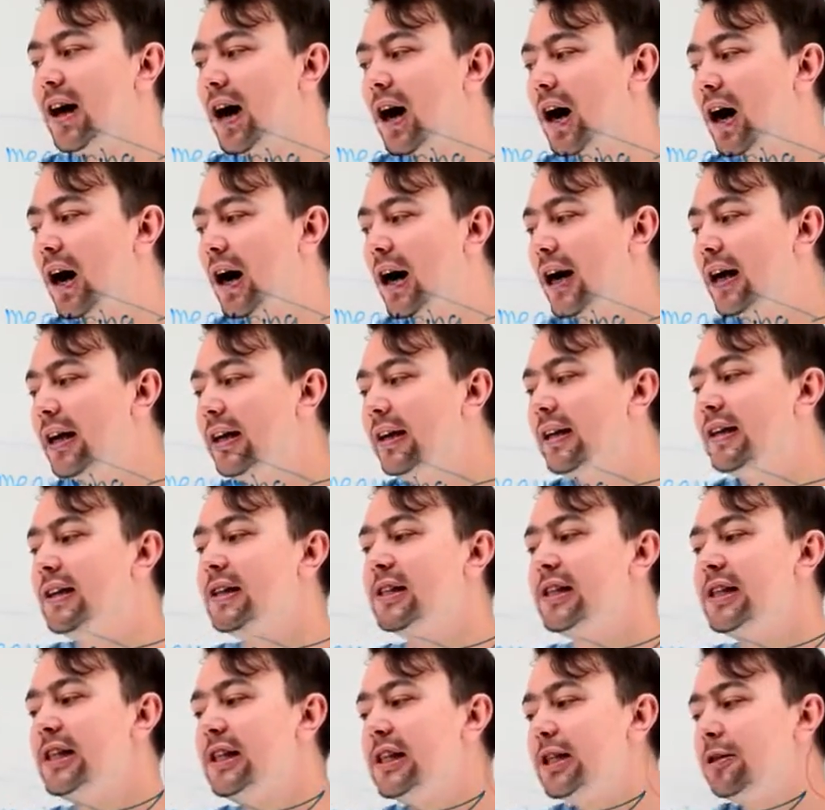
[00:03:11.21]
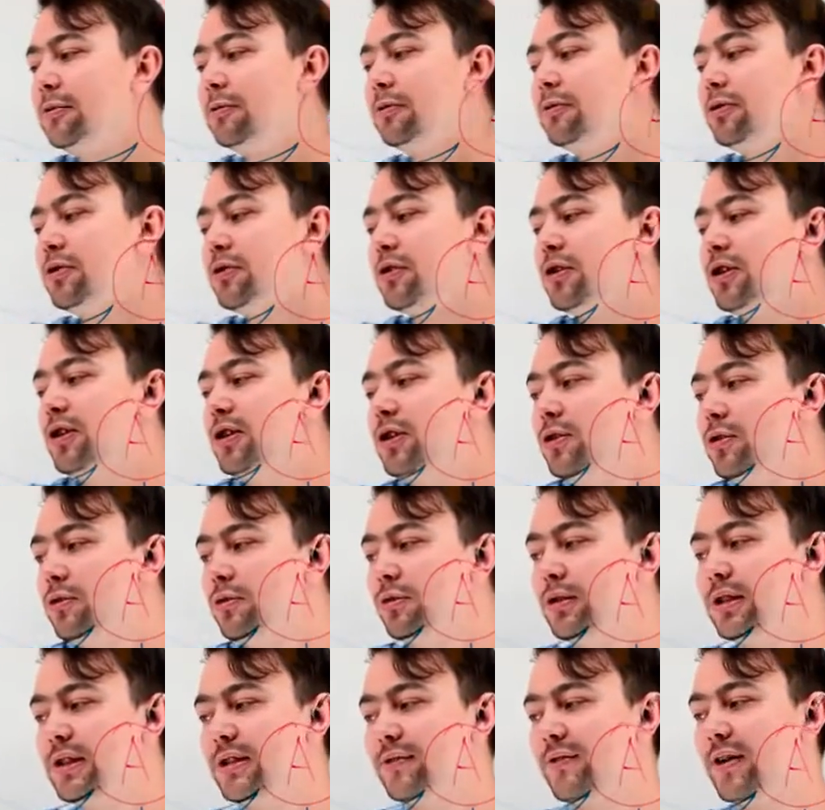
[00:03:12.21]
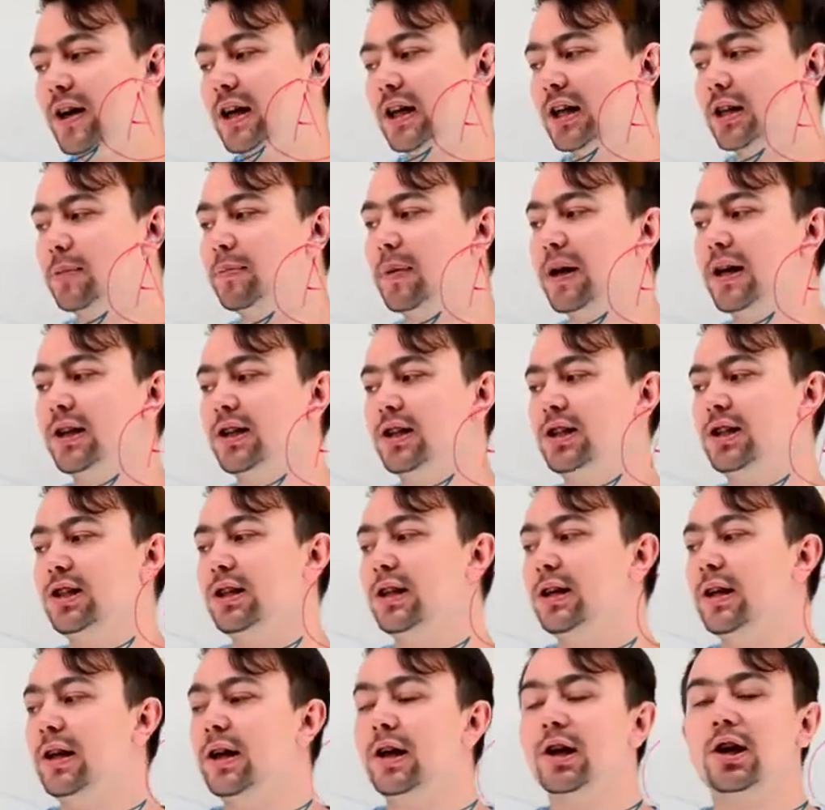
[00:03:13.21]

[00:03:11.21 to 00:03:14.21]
I is equal to Q divided by T.